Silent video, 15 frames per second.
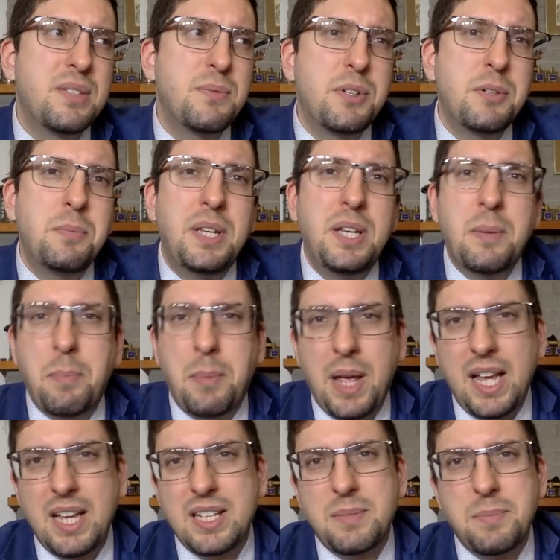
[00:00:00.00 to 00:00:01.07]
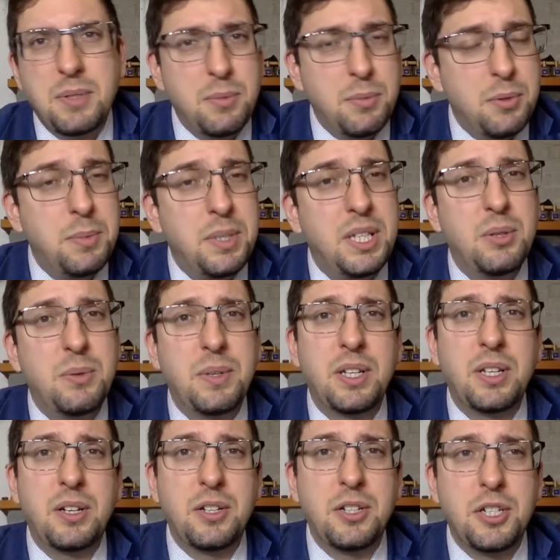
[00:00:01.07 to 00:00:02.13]
Wouldn't be the best, but will be doing
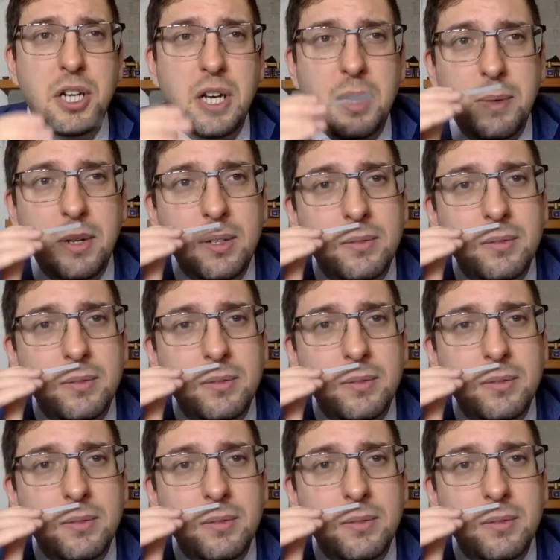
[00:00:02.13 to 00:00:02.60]
a good job.